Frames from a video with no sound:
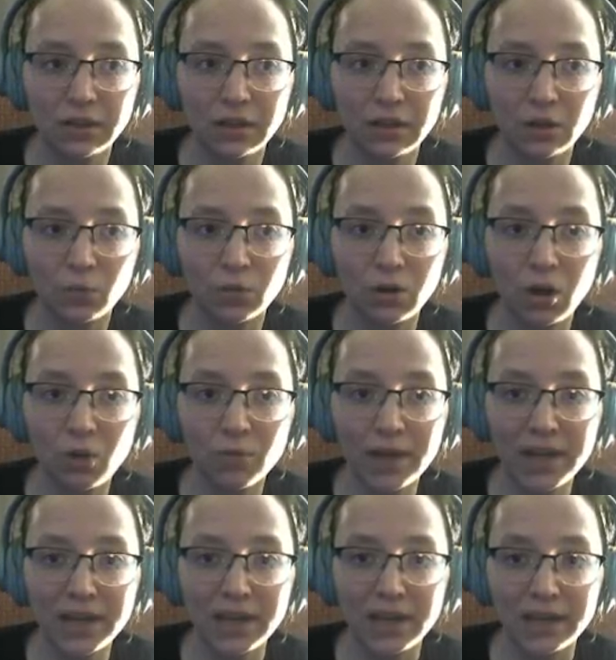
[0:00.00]
We're
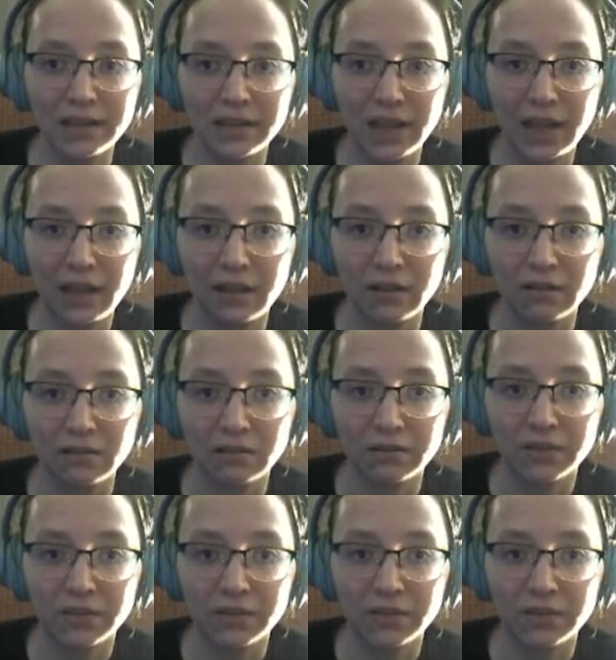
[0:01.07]
already in hell.